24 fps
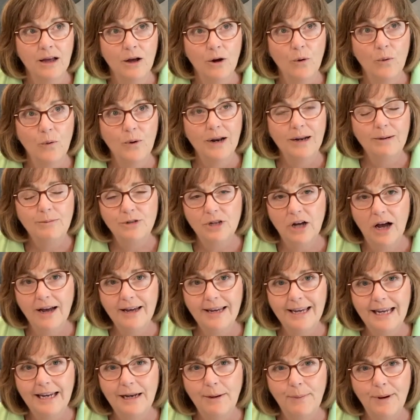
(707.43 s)
what I'm
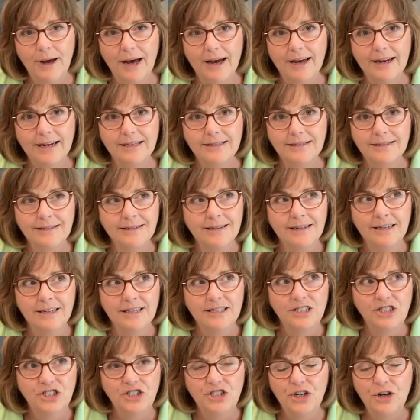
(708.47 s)
talking about is
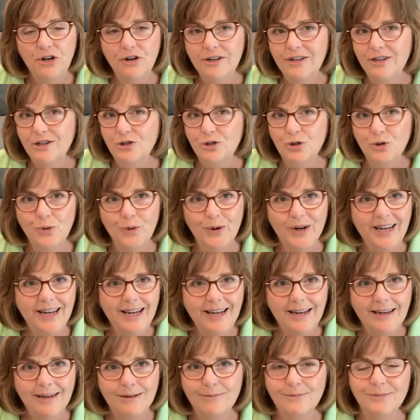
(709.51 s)
share your
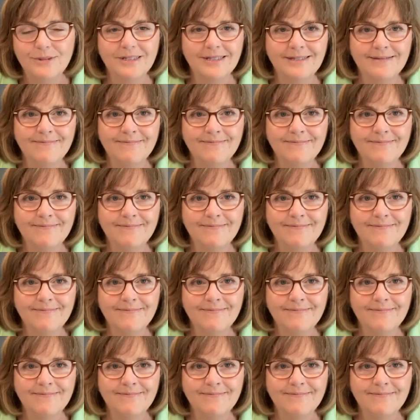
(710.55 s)
dreams.